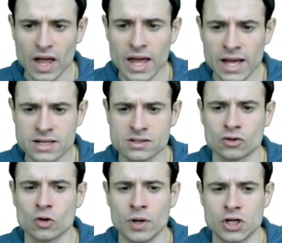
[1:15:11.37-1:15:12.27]
and
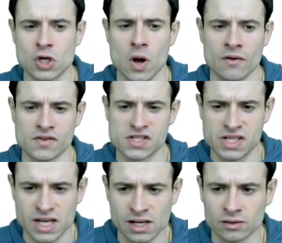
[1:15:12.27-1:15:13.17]
the ratio of
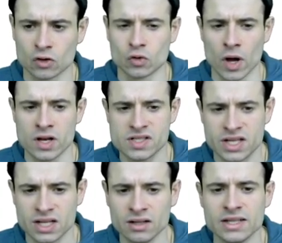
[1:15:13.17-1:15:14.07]
skilled to
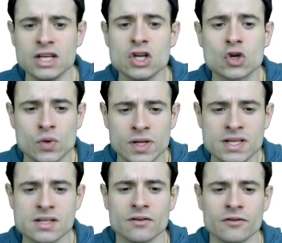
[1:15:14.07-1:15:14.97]
unskilled
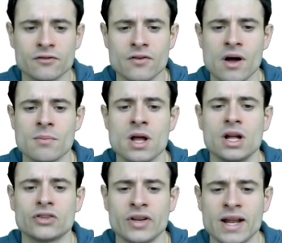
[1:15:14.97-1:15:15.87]
increase from
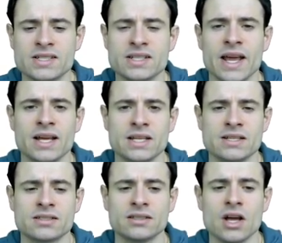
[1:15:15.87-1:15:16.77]
the 1980s,